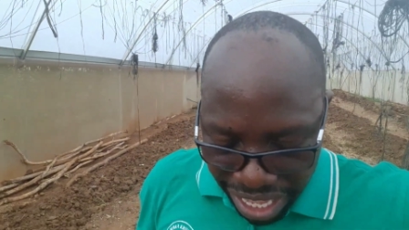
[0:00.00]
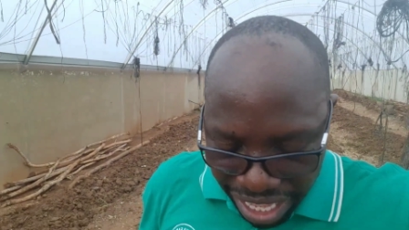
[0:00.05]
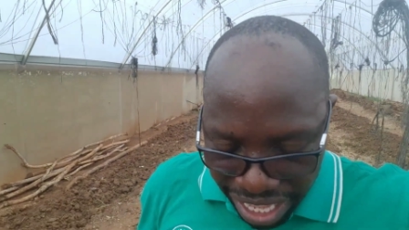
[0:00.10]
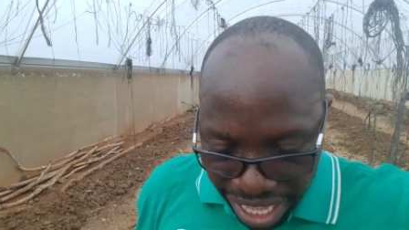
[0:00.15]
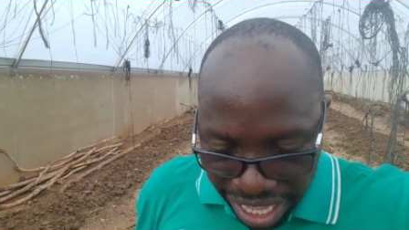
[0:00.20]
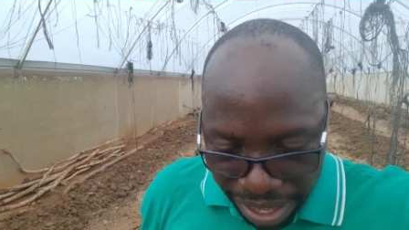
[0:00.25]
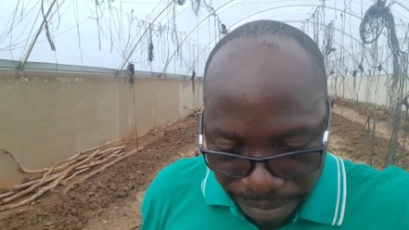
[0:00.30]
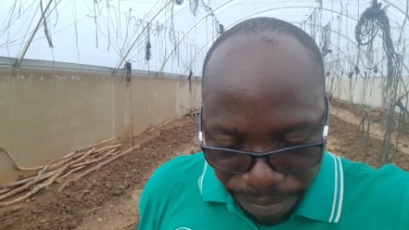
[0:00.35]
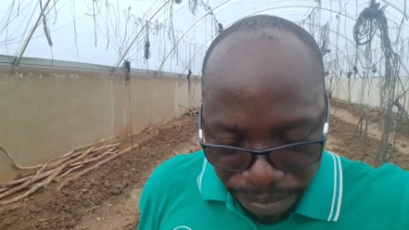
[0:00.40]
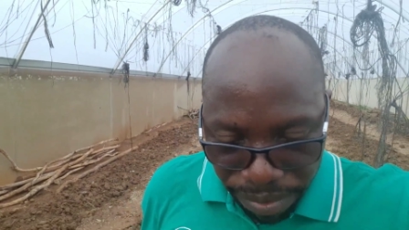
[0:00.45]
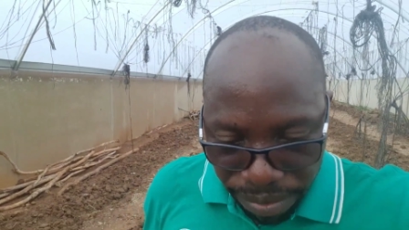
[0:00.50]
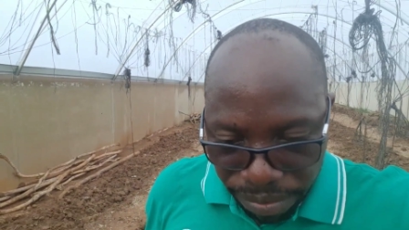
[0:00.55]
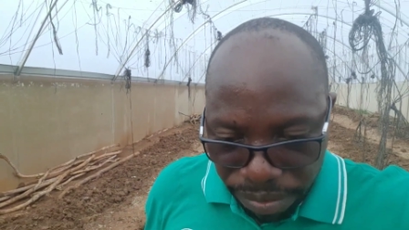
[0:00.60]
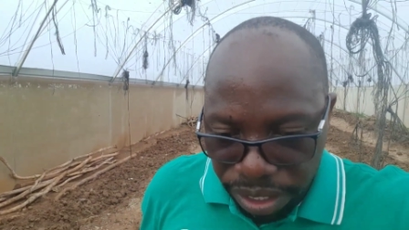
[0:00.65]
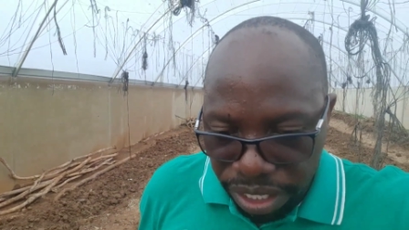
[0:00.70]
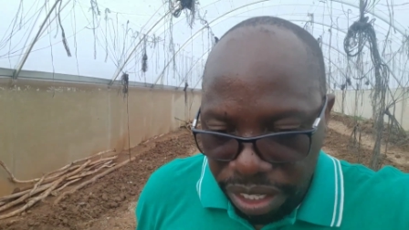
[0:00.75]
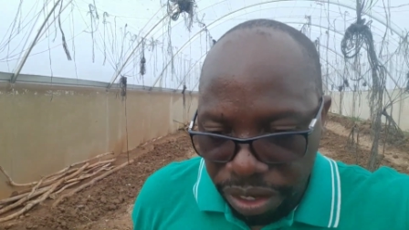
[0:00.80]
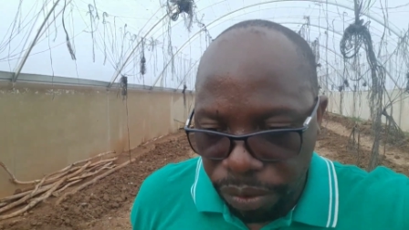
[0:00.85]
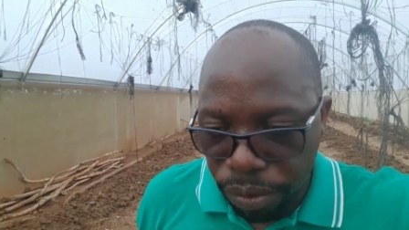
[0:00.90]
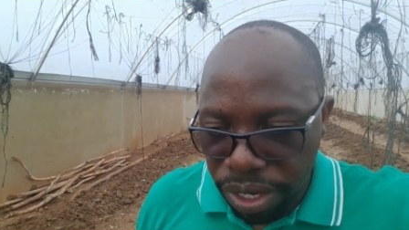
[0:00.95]
Um,
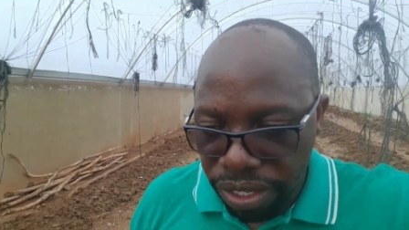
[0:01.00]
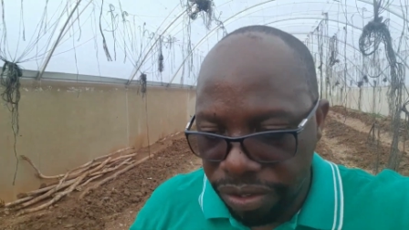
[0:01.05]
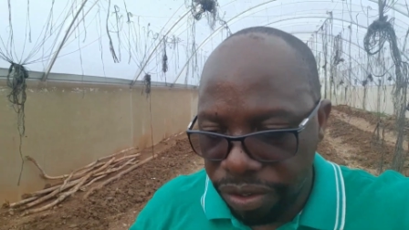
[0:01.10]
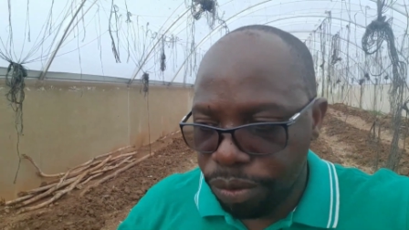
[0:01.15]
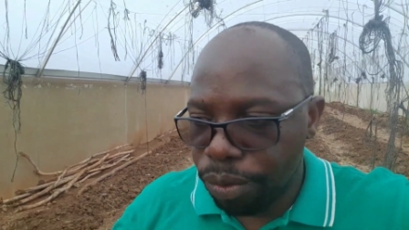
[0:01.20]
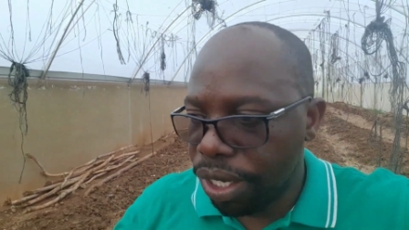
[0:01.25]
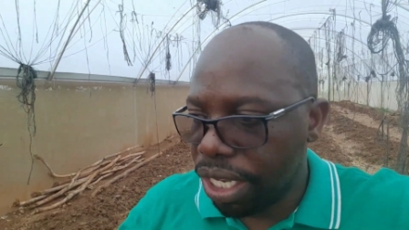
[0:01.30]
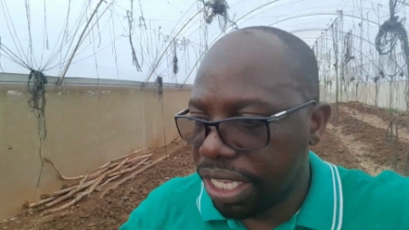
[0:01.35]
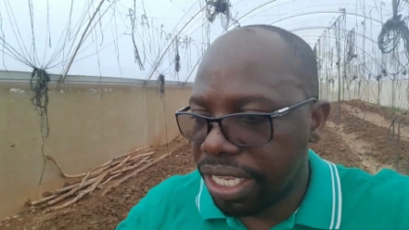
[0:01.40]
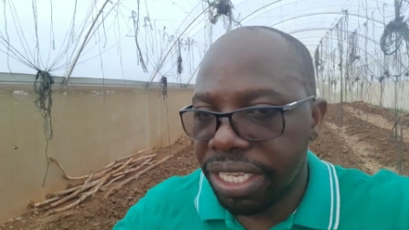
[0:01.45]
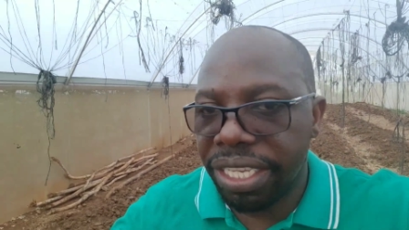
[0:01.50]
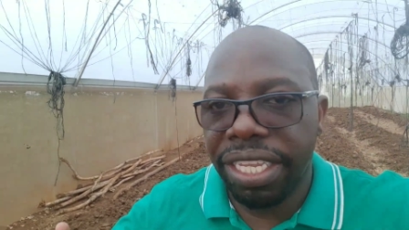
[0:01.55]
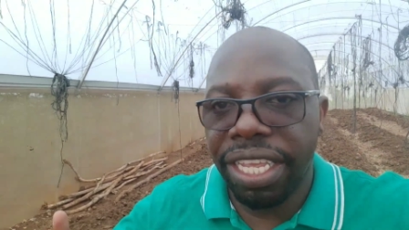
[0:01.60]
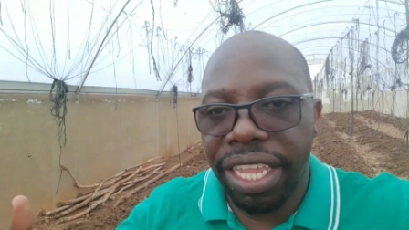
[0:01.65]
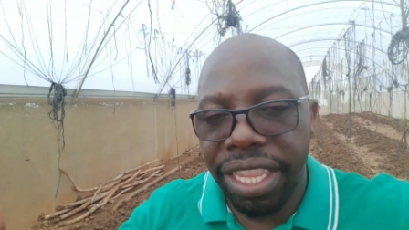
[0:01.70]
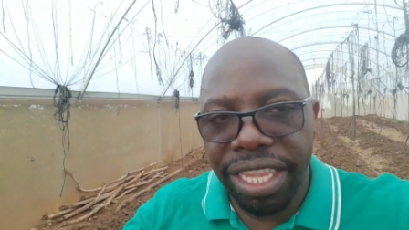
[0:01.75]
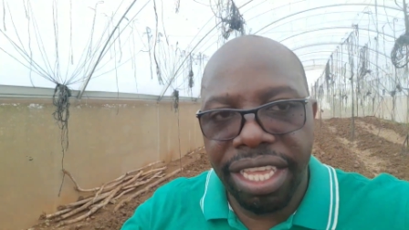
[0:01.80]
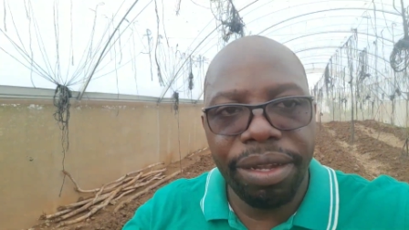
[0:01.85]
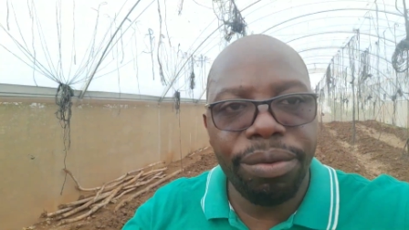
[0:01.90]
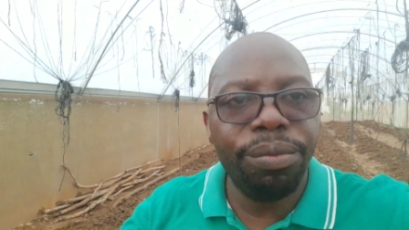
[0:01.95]
you know, once it works,
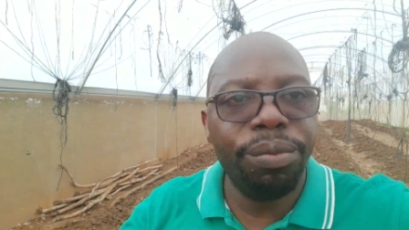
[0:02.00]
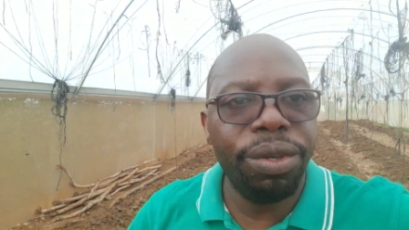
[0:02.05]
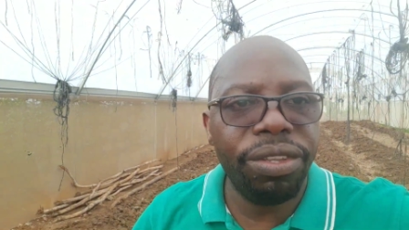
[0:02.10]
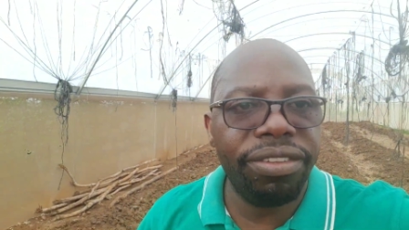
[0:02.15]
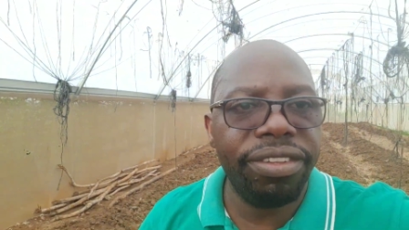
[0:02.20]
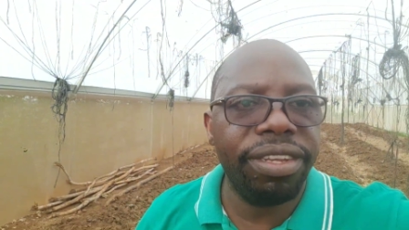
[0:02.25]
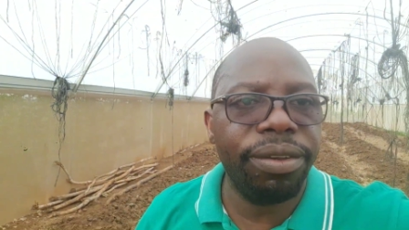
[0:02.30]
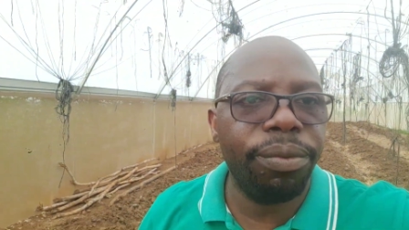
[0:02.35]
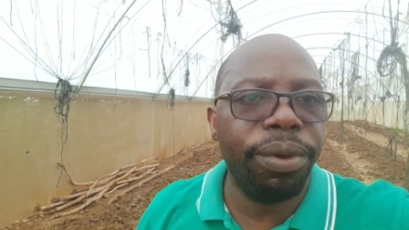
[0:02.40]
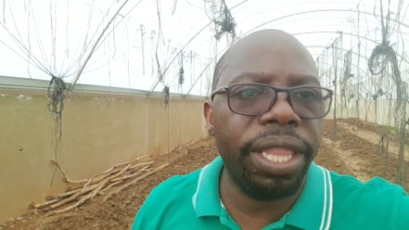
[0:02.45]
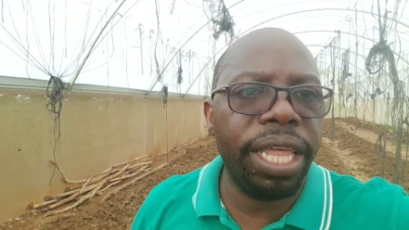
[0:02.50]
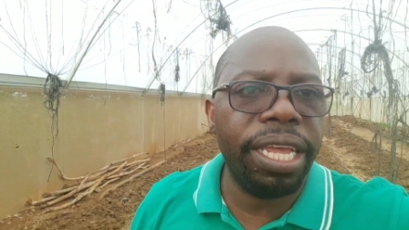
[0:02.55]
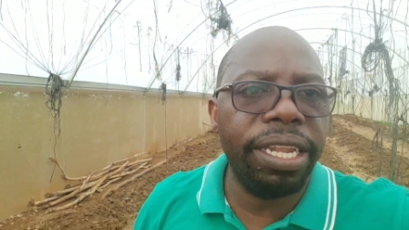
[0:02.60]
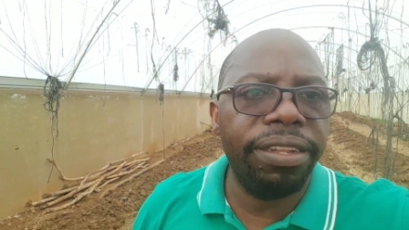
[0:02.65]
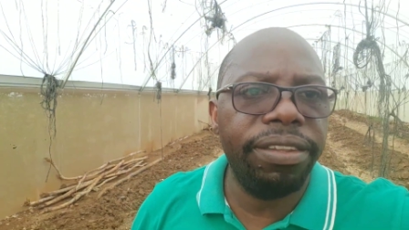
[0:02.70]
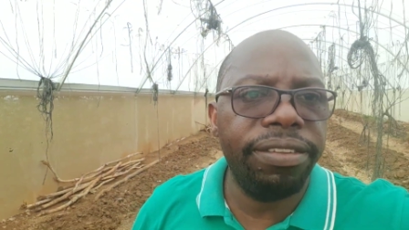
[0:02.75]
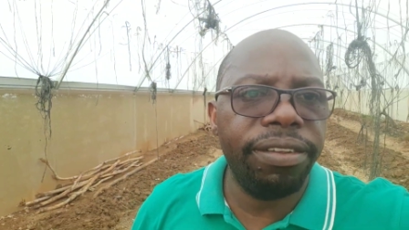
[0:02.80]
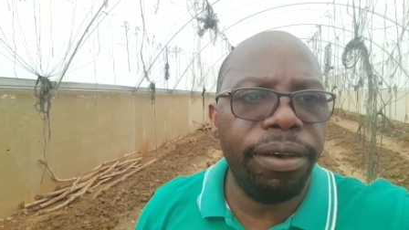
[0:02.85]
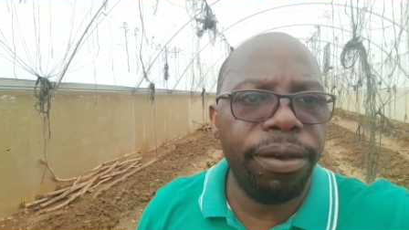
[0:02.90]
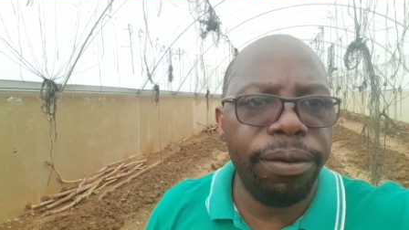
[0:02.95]
and then we stick with that.
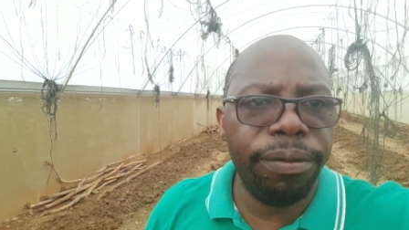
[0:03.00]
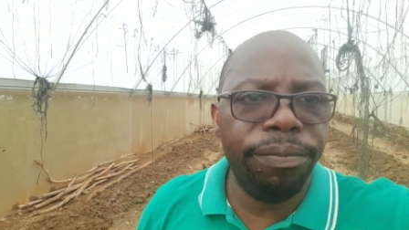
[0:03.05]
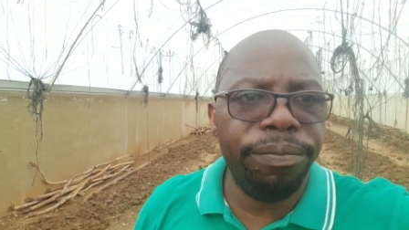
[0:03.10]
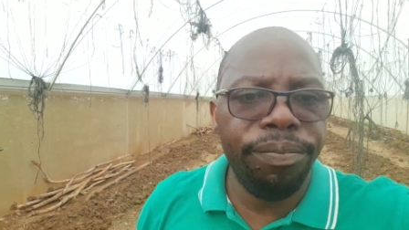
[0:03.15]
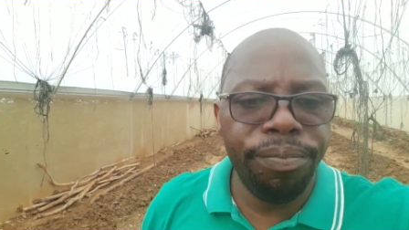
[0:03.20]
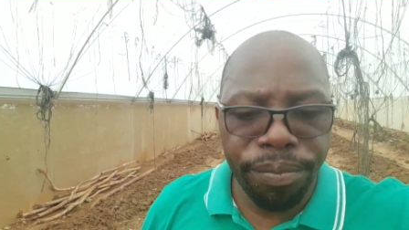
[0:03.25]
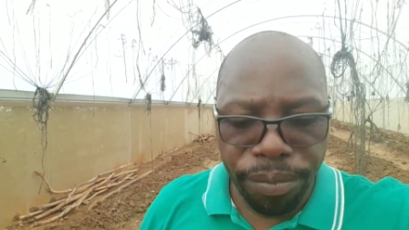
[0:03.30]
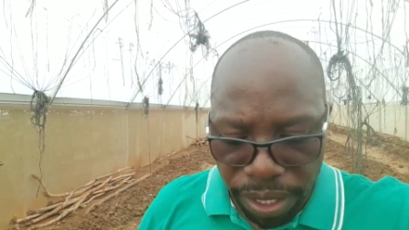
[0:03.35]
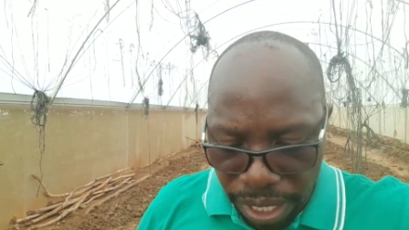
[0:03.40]
So,